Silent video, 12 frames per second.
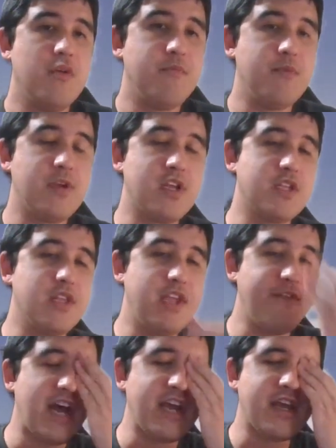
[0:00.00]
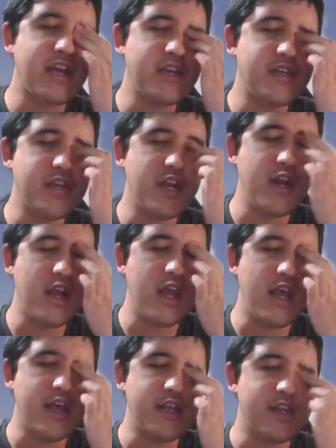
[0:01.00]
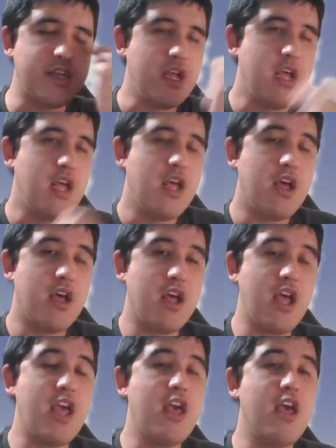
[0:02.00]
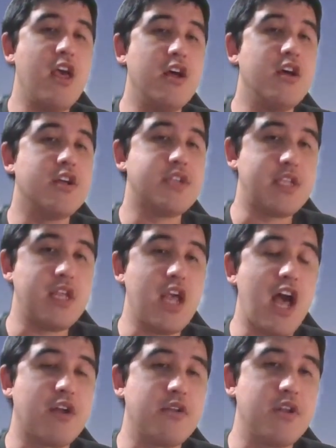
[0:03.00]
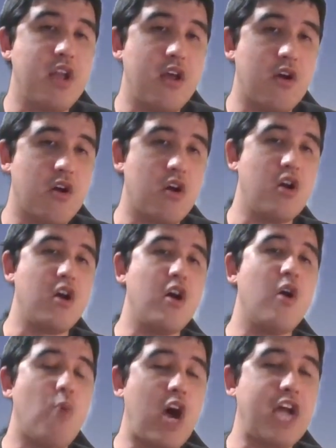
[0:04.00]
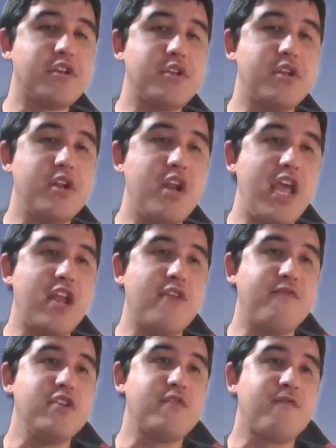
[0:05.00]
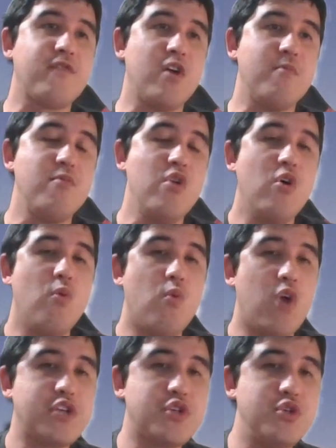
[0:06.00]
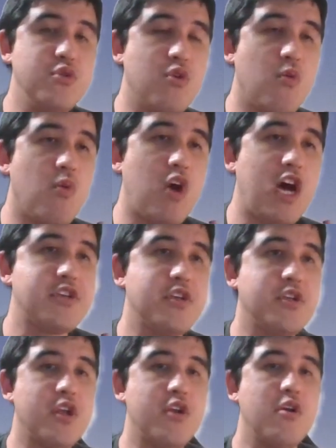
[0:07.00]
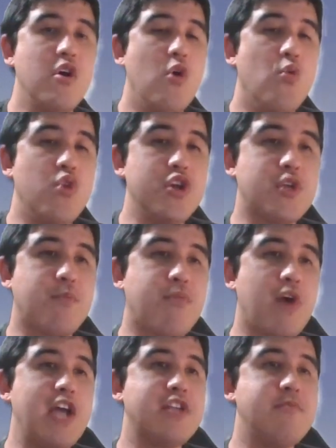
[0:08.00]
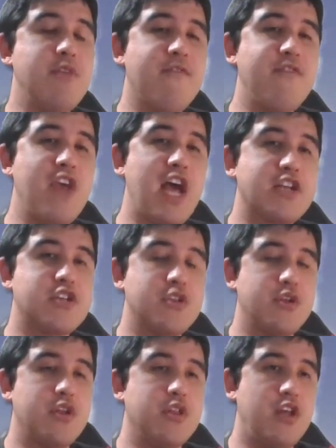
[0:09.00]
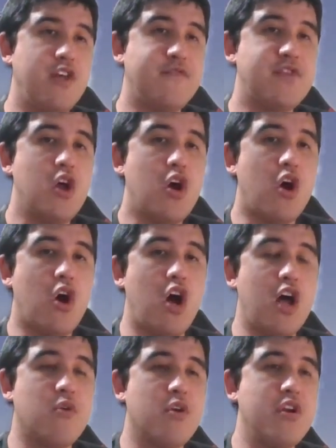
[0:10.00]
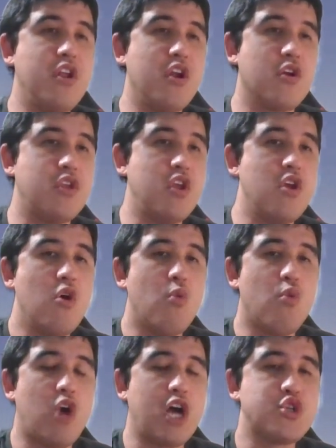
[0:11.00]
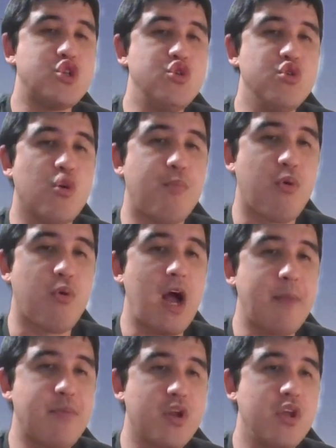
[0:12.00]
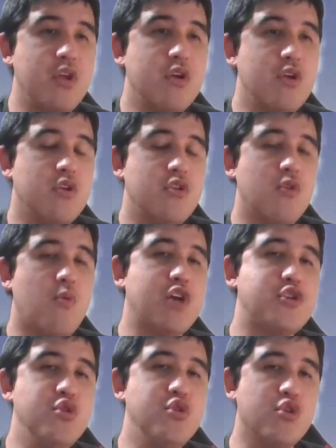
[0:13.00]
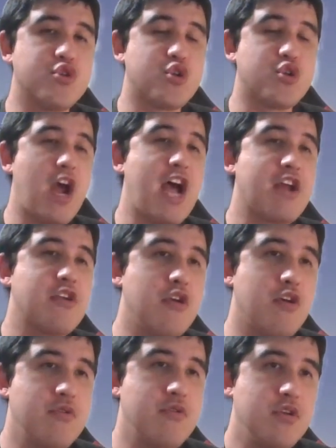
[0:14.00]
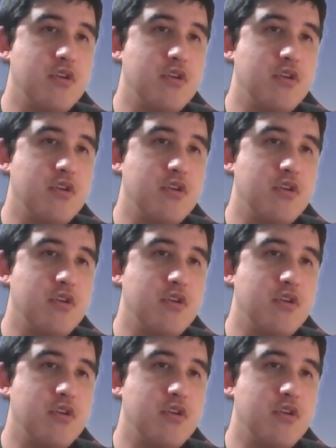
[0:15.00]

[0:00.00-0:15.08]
because Levi Kitchen is a Seattle or a, a Washington native. He's from Washuga, Washington. Wouldn't surprise me if he actually lives on or near the Washougal property, the Washougal track, you know,